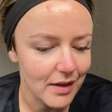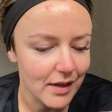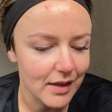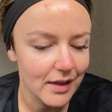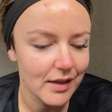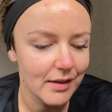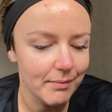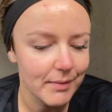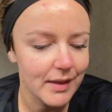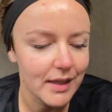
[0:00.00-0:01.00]

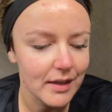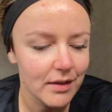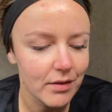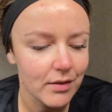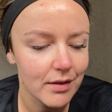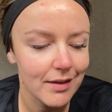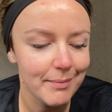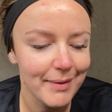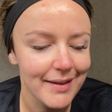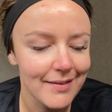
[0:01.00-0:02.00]
Um, the in, uh,
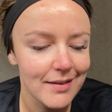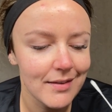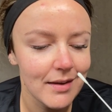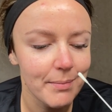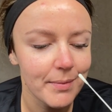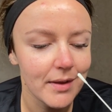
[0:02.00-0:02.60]
place the tip